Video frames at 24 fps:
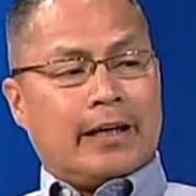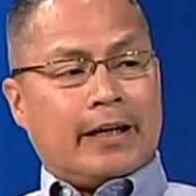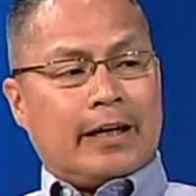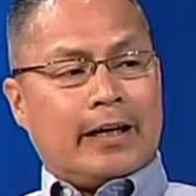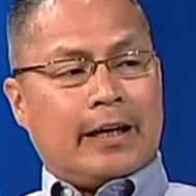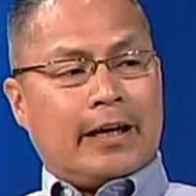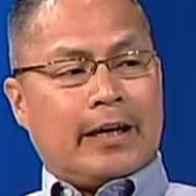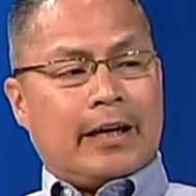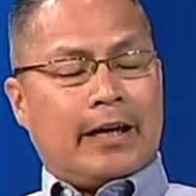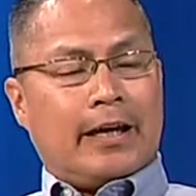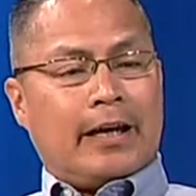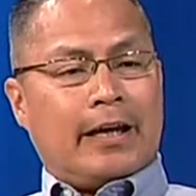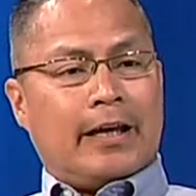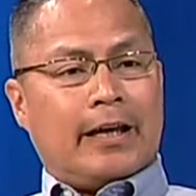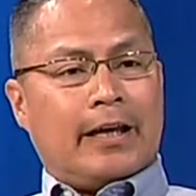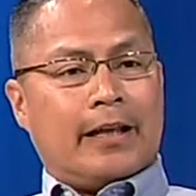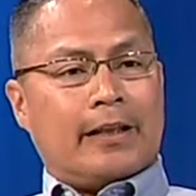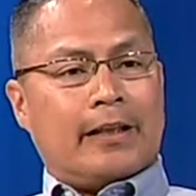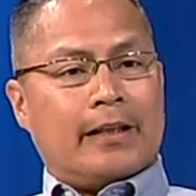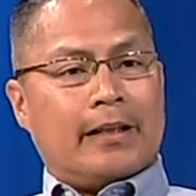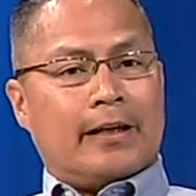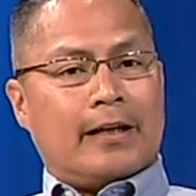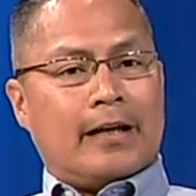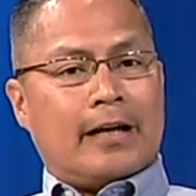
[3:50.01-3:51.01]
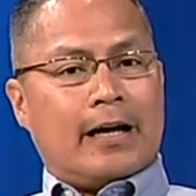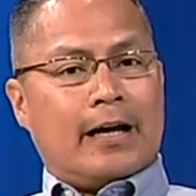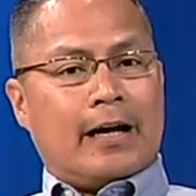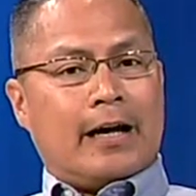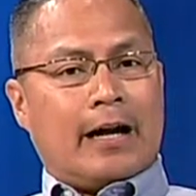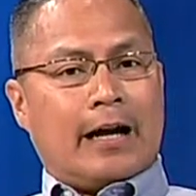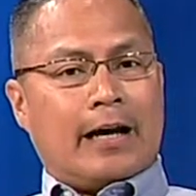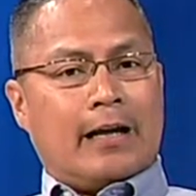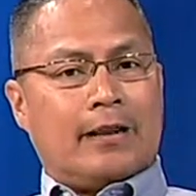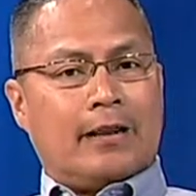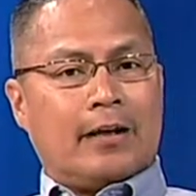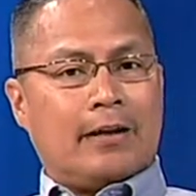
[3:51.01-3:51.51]
And
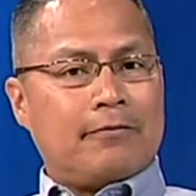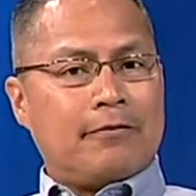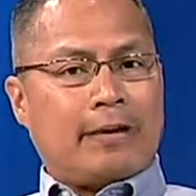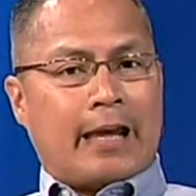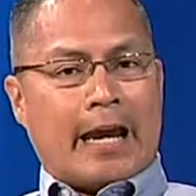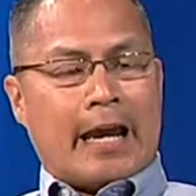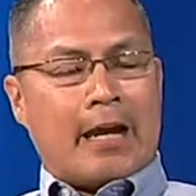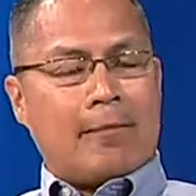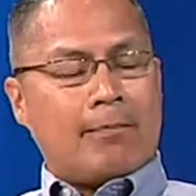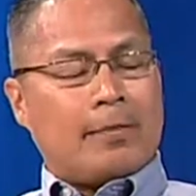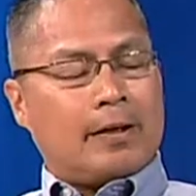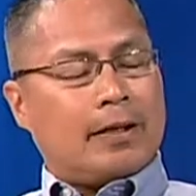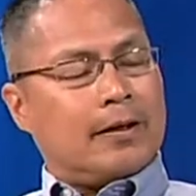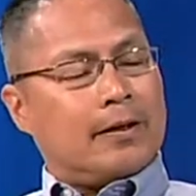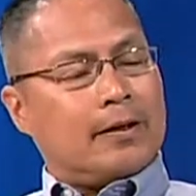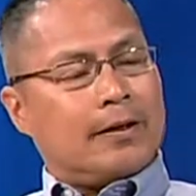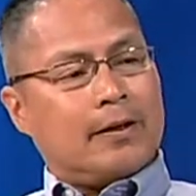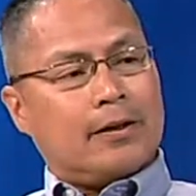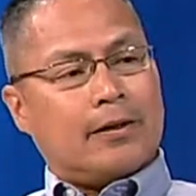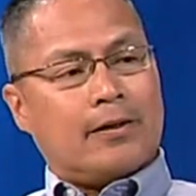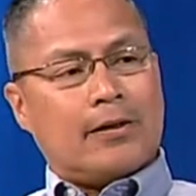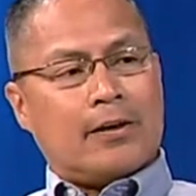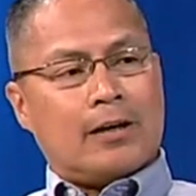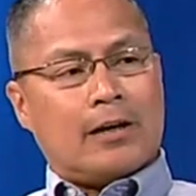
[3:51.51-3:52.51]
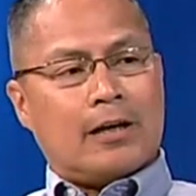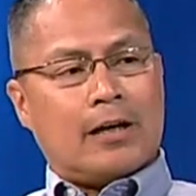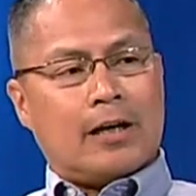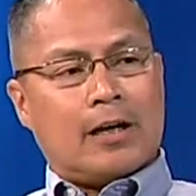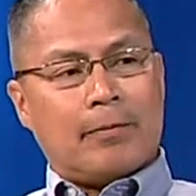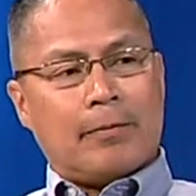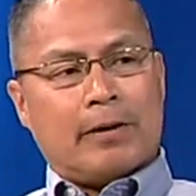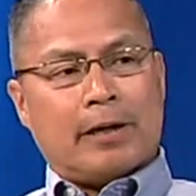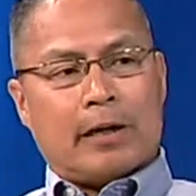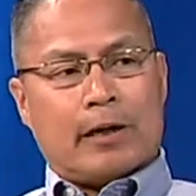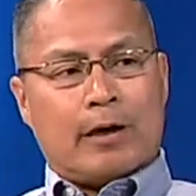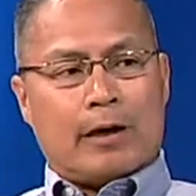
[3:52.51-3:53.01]
I love camping.
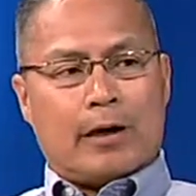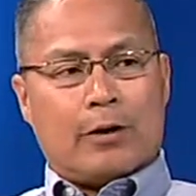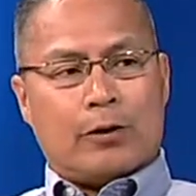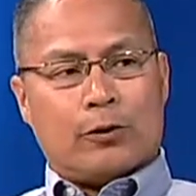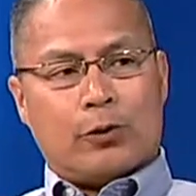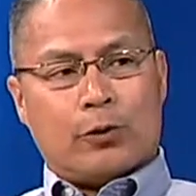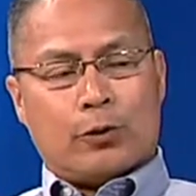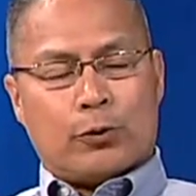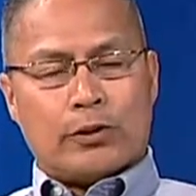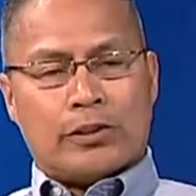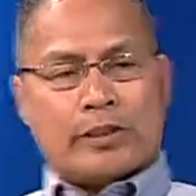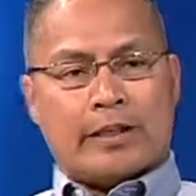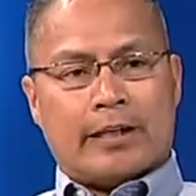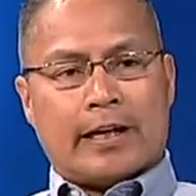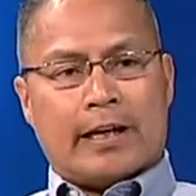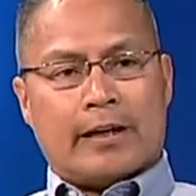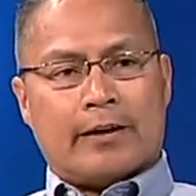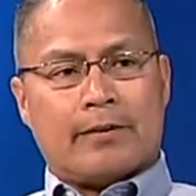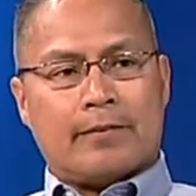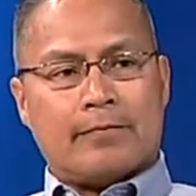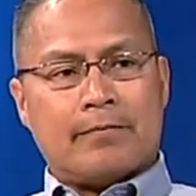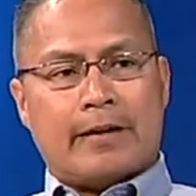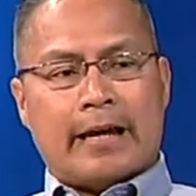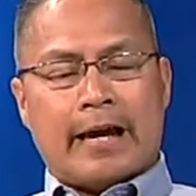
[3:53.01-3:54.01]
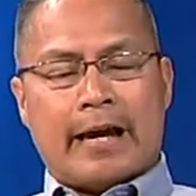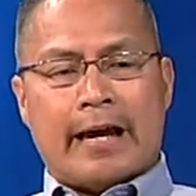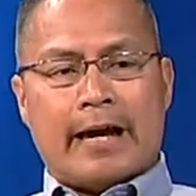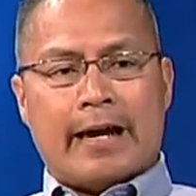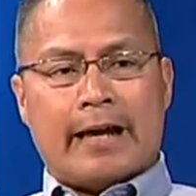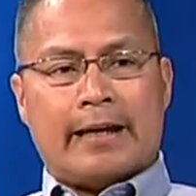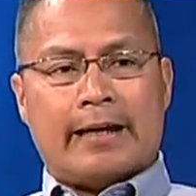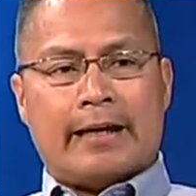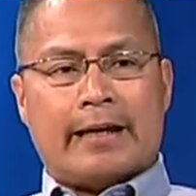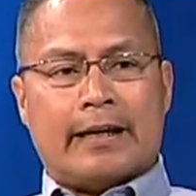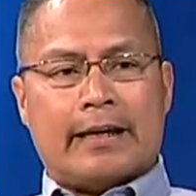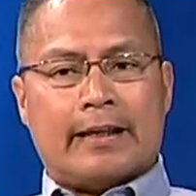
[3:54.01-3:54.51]
I'm an outdoorsy kind of
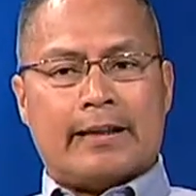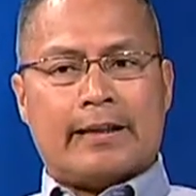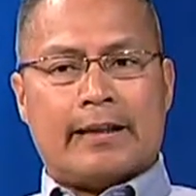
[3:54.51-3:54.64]
guy. And